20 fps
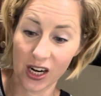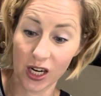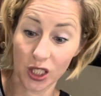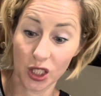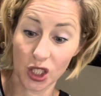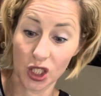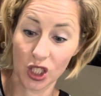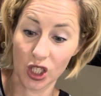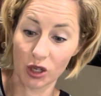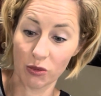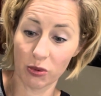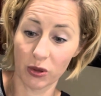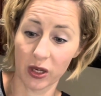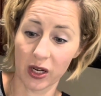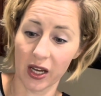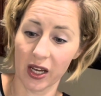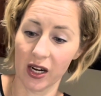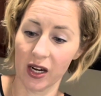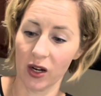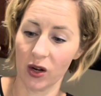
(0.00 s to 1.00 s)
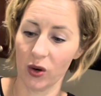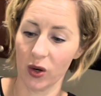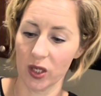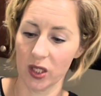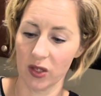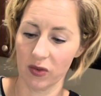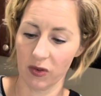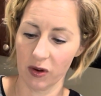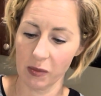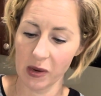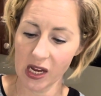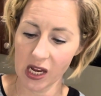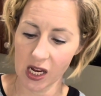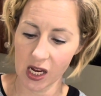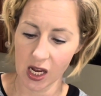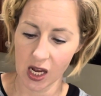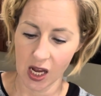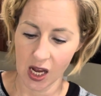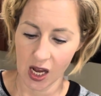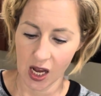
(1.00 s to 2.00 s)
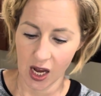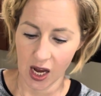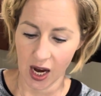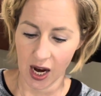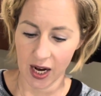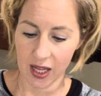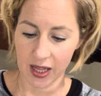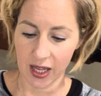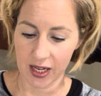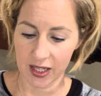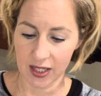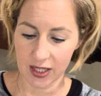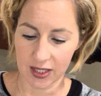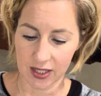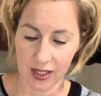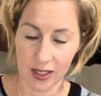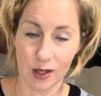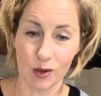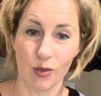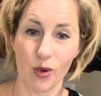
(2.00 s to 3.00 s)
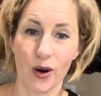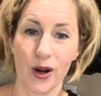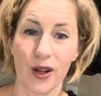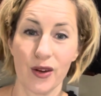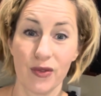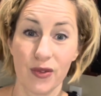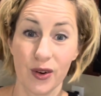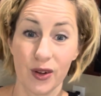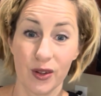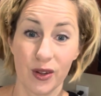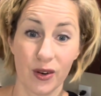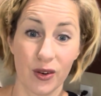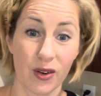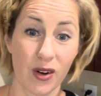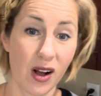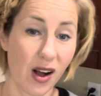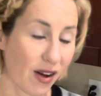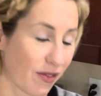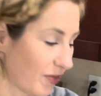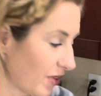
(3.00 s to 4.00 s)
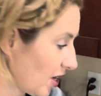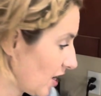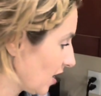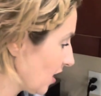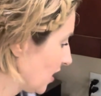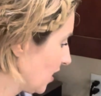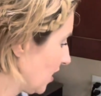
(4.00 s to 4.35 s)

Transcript: It's super good. And of course for me, I like this in the morning for a little coffee.